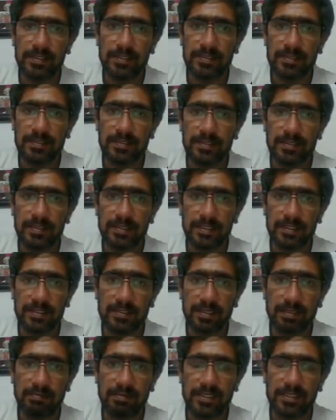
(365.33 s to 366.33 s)
This does
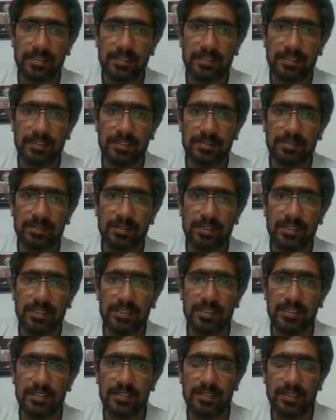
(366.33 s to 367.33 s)
not place it here. So
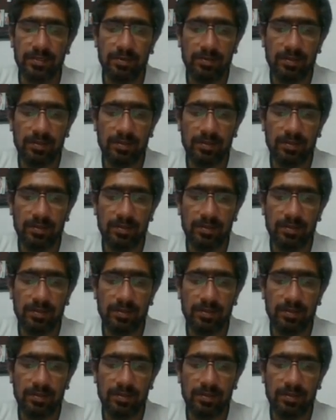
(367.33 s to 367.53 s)
this is the